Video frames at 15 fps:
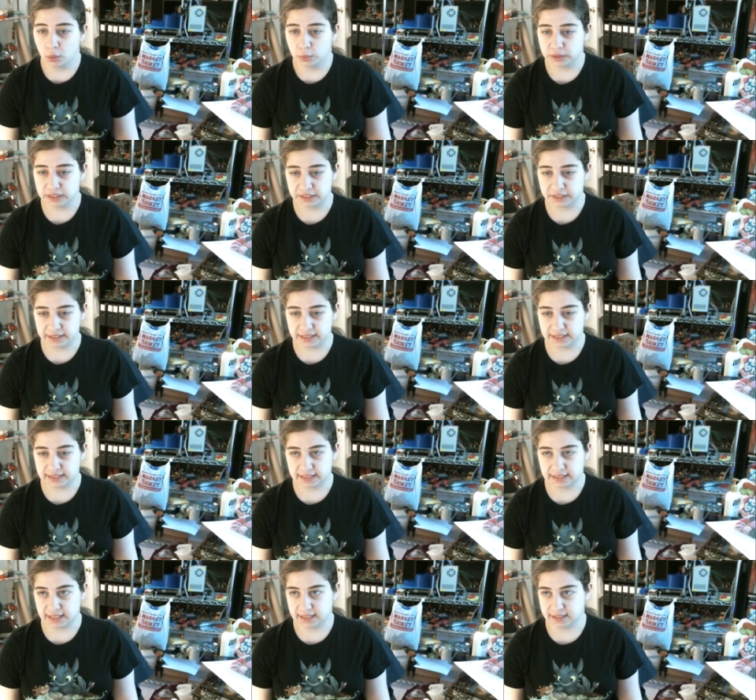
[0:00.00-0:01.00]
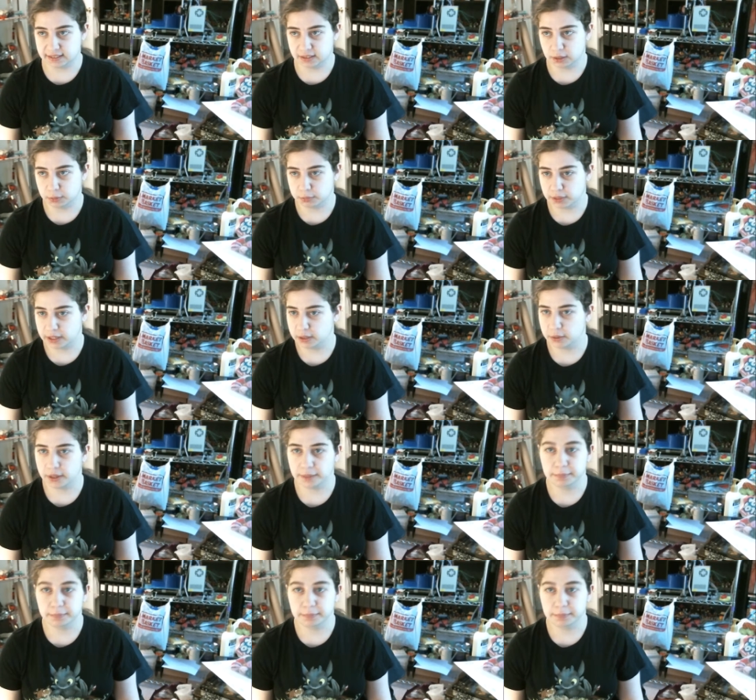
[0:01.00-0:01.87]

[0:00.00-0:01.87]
what there is, oh, right, okay,